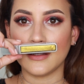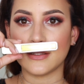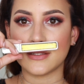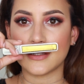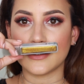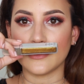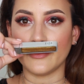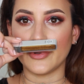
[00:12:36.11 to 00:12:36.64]

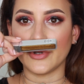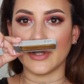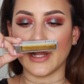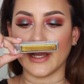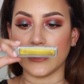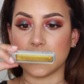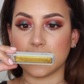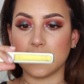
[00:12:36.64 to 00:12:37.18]
Super
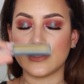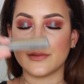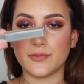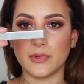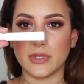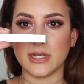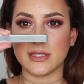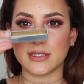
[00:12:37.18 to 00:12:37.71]
nice. This
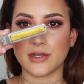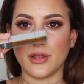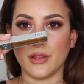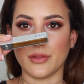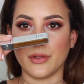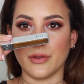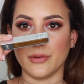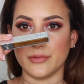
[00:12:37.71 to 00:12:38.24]
one is
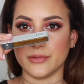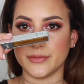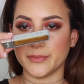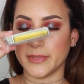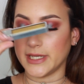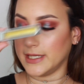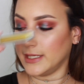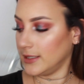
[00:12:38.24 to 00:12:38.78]
called Gold
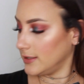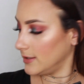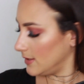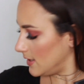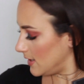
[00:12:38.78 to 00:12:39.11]
Mine.